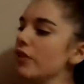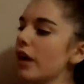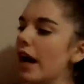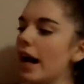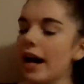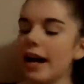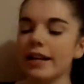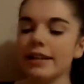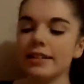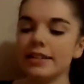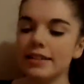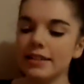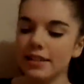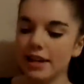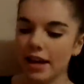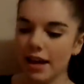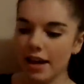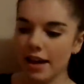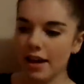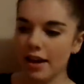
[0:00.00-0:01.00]
And
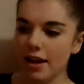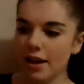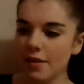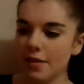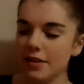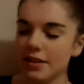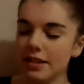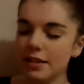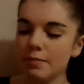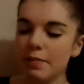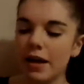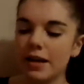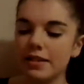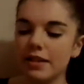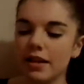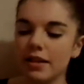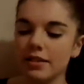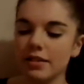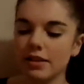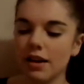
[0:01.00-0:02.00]
this is my
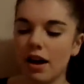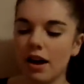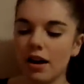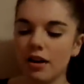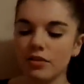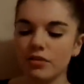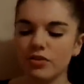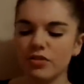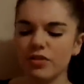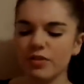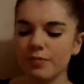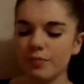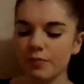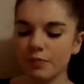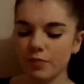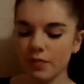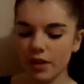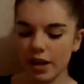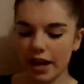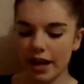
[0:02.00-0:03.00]
tartan scarf,
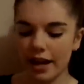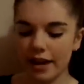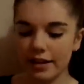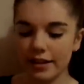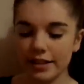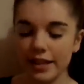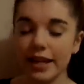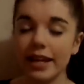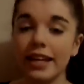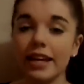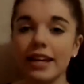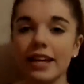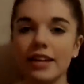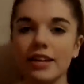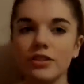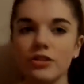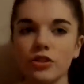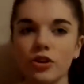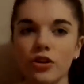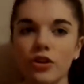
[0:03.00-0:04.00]
and it
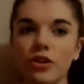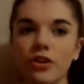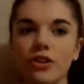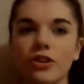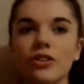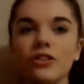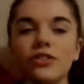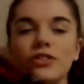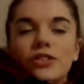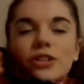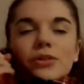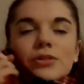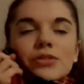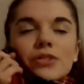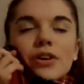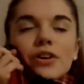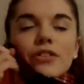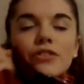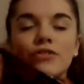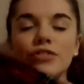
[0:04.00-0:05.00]
is so
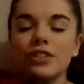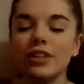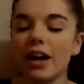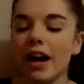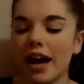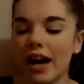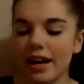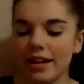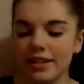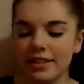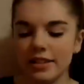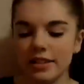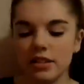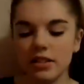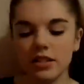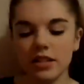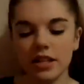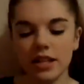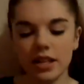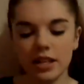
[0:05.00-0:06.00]
soft, and
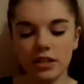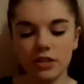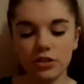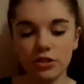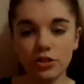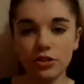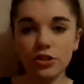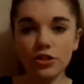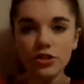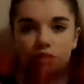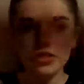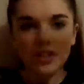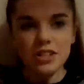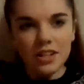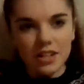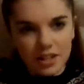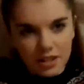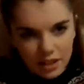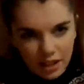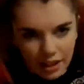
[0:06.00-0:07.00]
it's just in
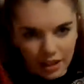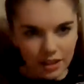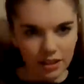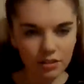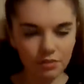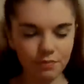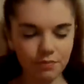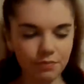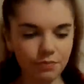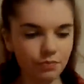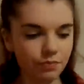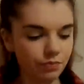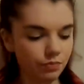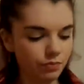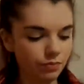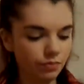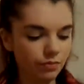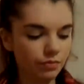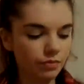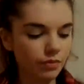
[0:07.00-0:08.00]
like
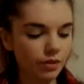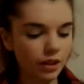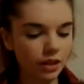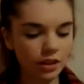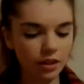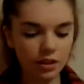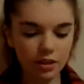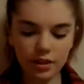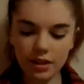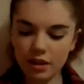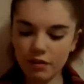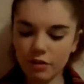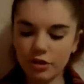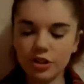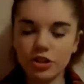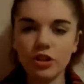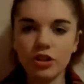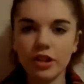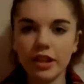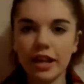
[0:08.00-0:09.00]
the
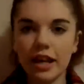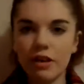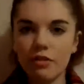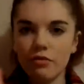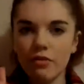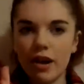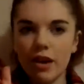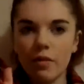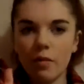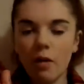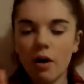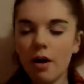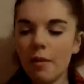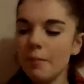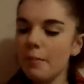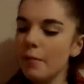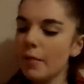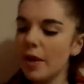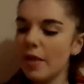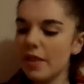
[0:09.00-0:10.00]
original red
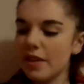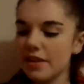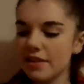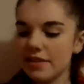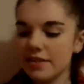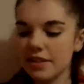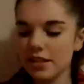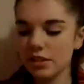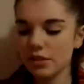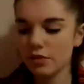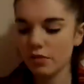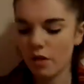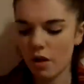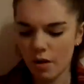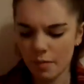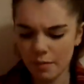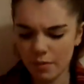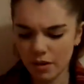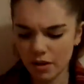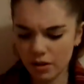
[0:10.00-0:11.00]
one, but this is
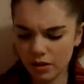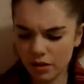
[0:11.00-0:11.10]
from